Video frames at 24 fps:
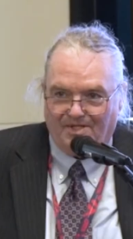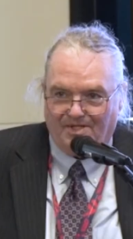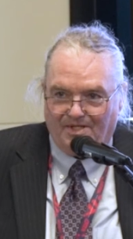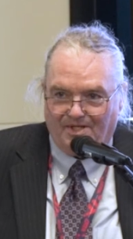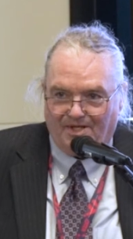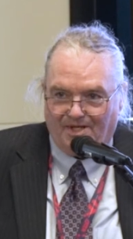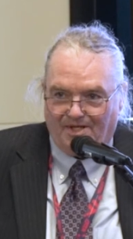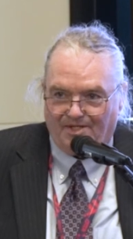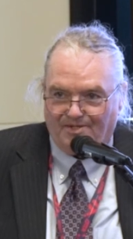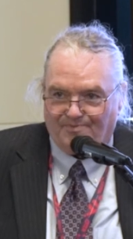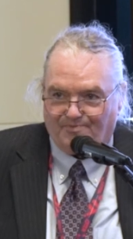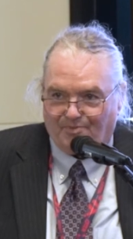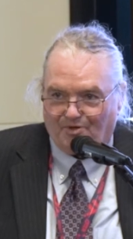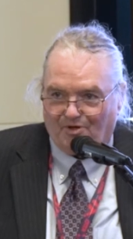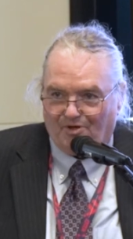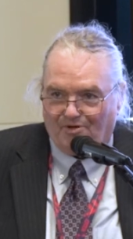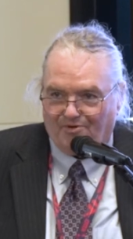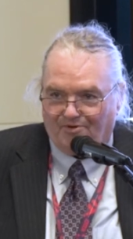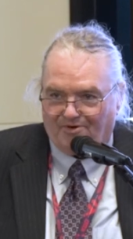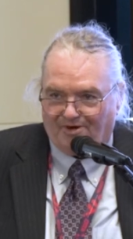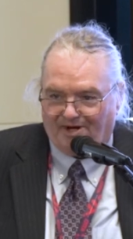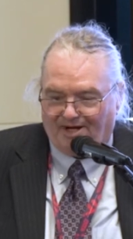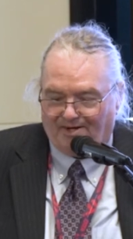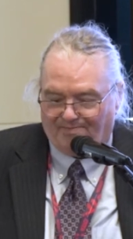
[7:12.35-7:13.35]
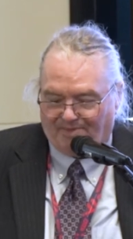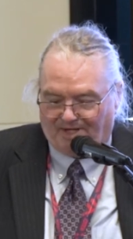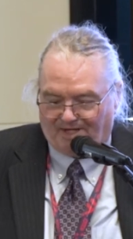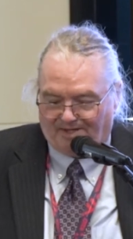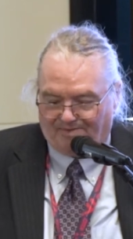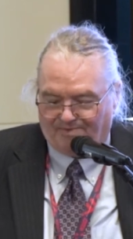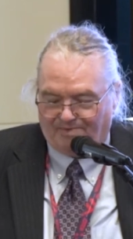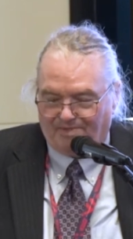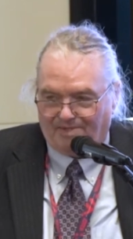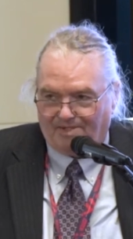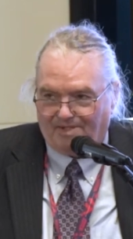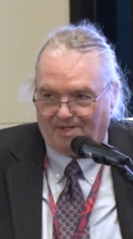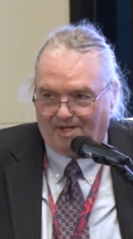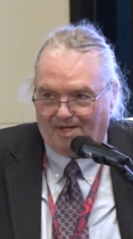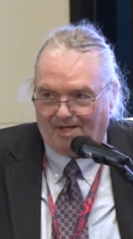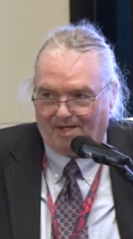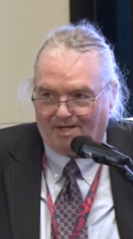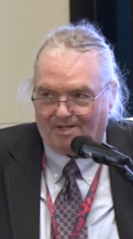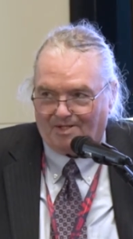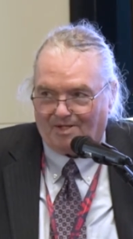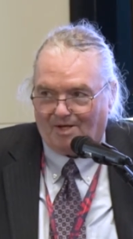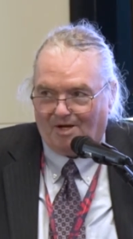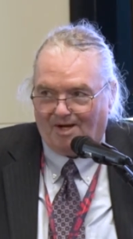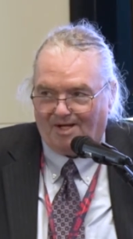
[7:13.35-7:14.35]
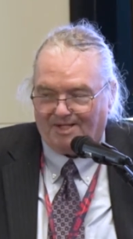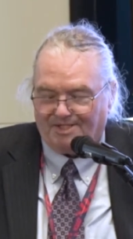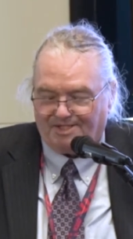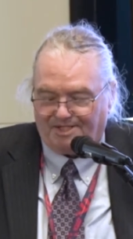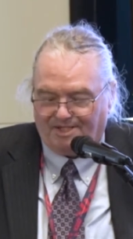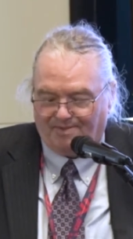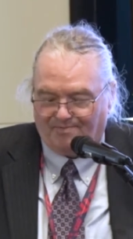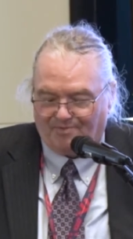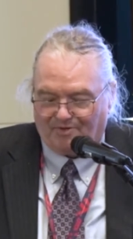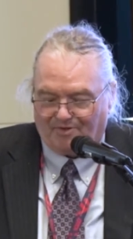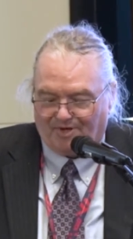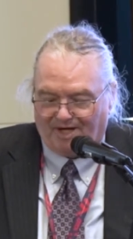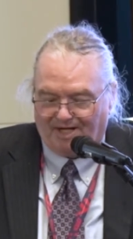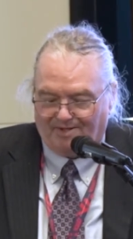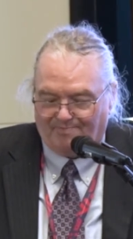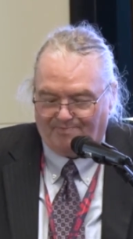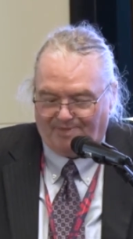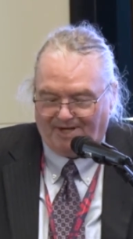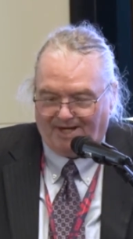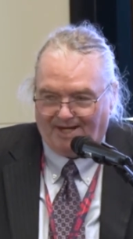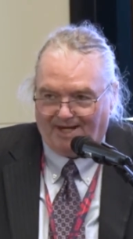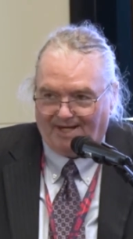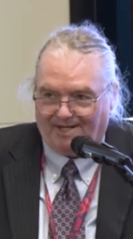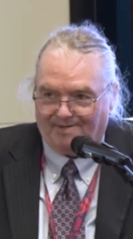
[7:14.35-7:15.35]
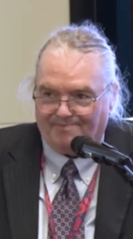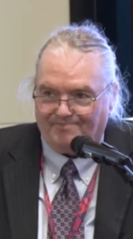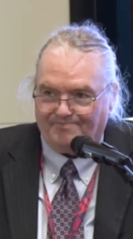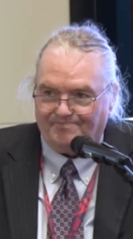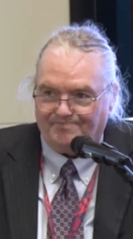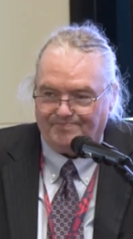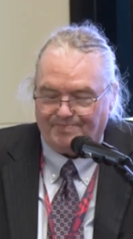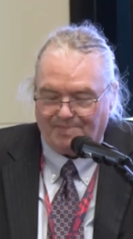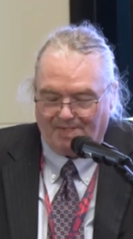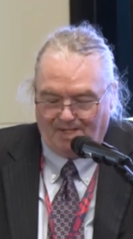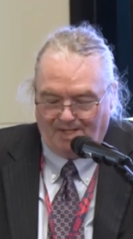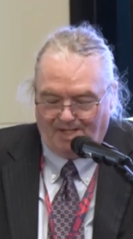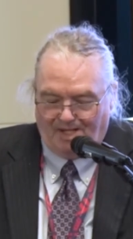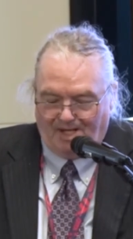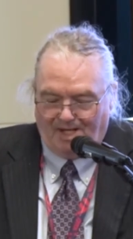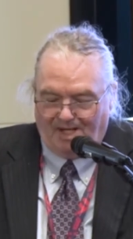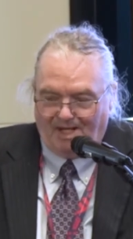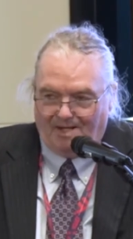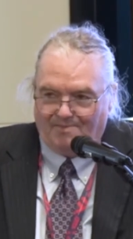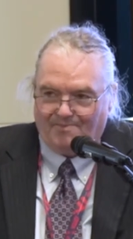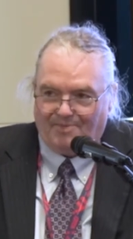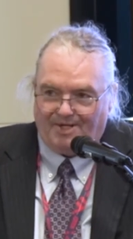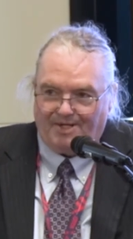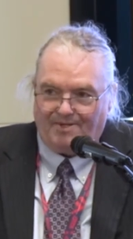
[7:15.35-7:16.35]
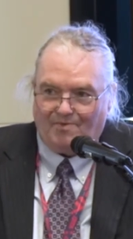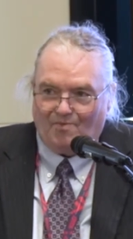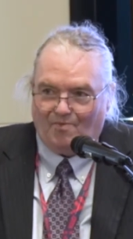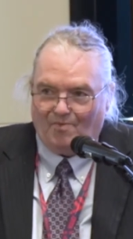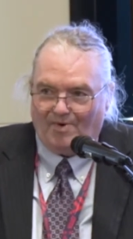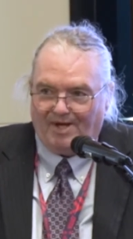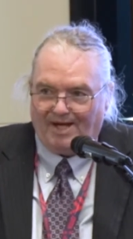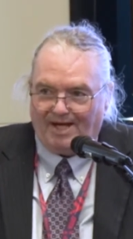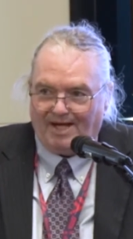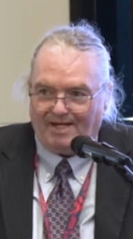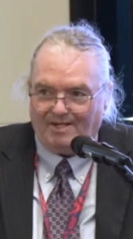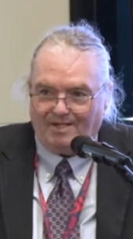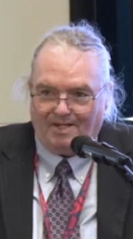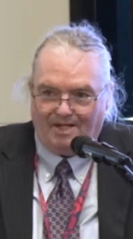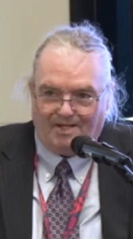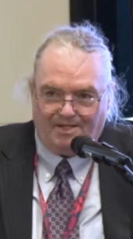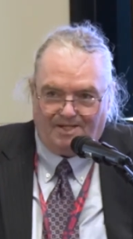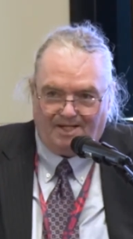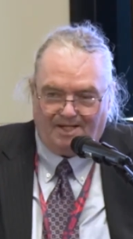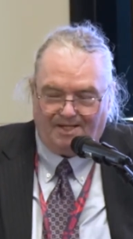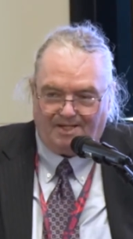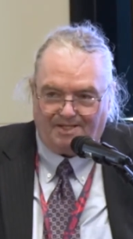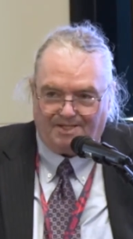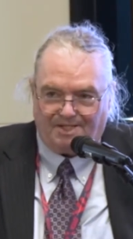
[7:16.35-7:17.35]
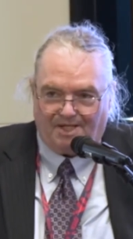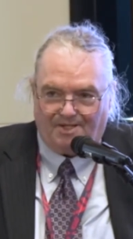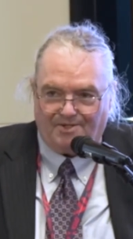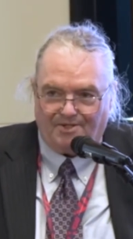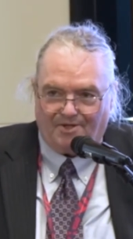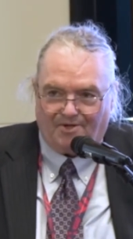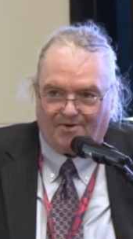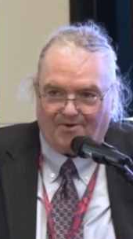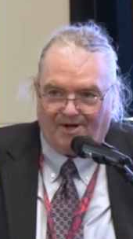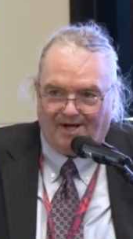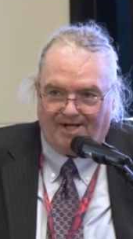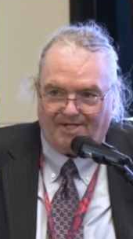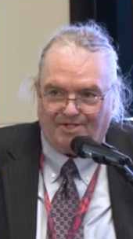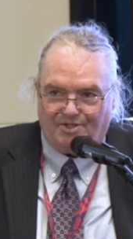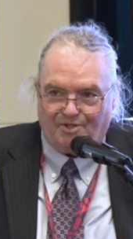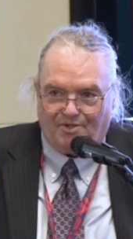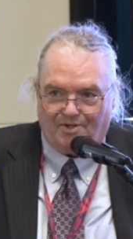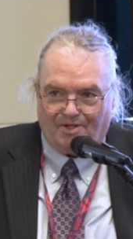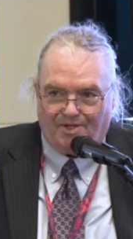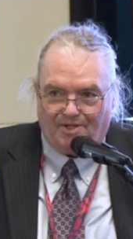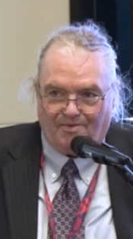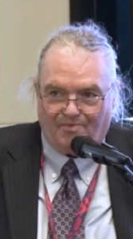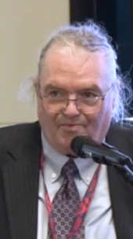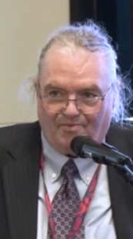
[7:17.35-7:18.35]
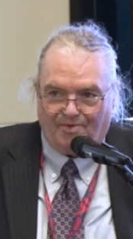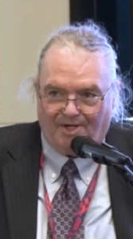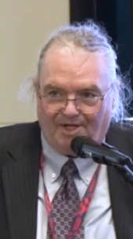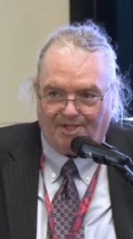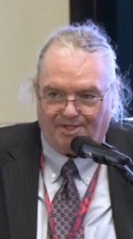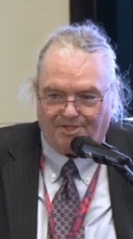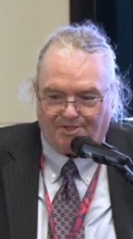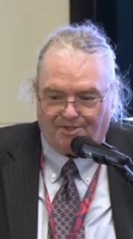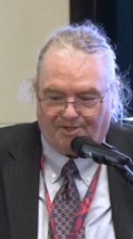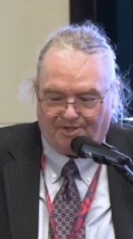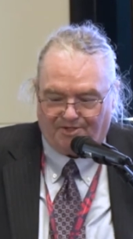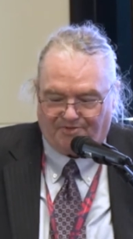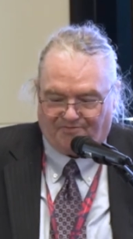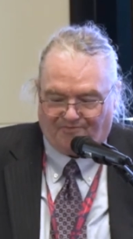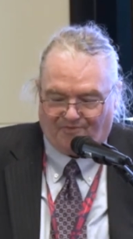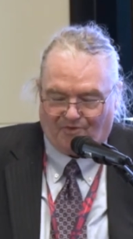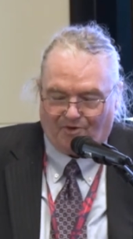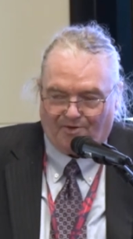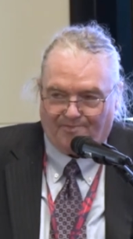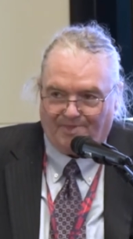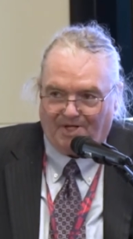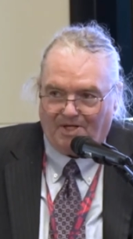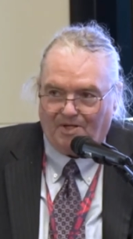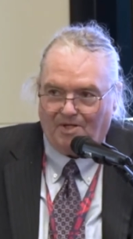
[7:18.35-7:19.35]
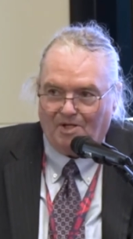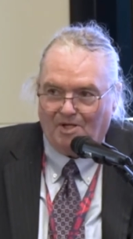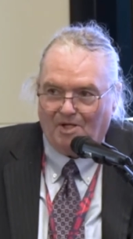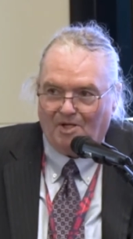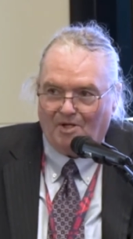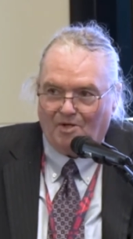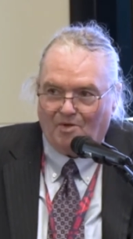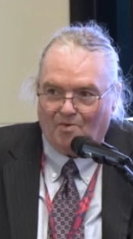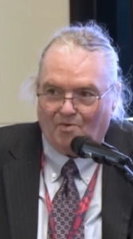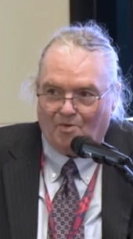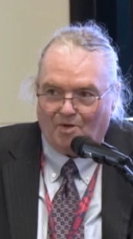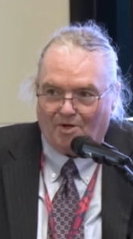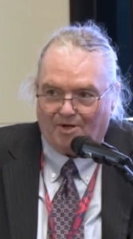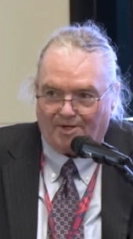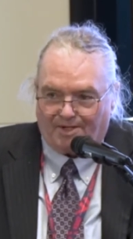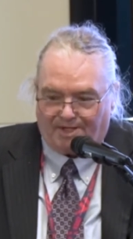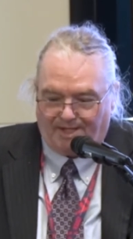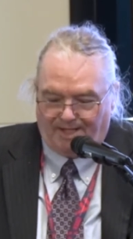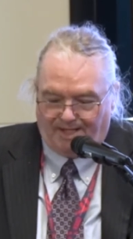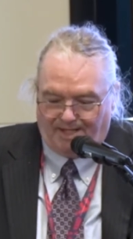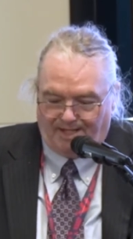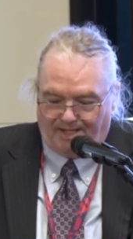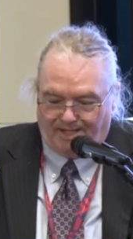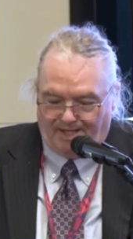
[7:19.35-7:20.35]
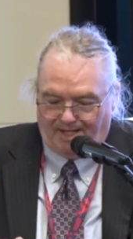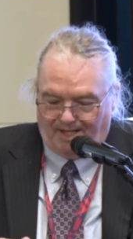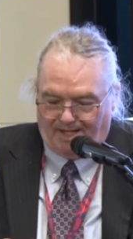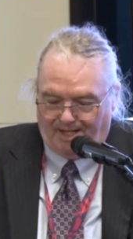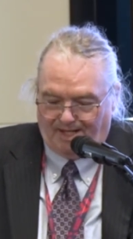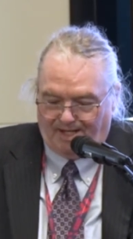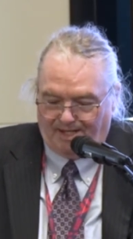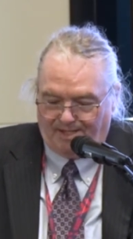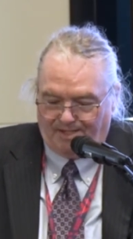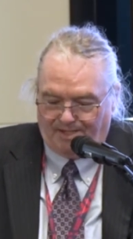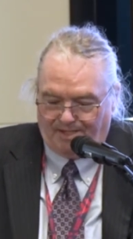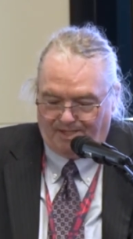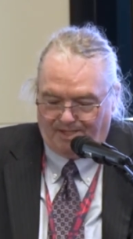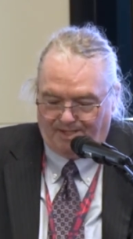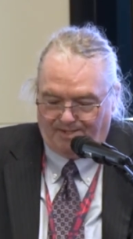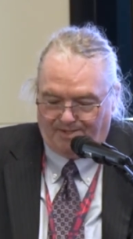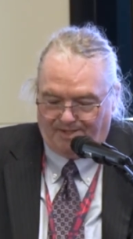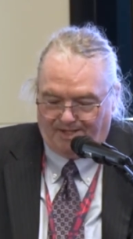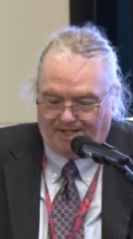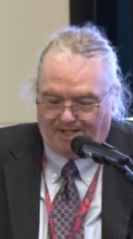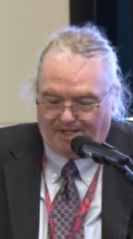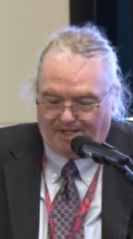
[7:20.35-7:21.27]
his programming, caused him great pain. But Wayne did his undergraduate research for me working in the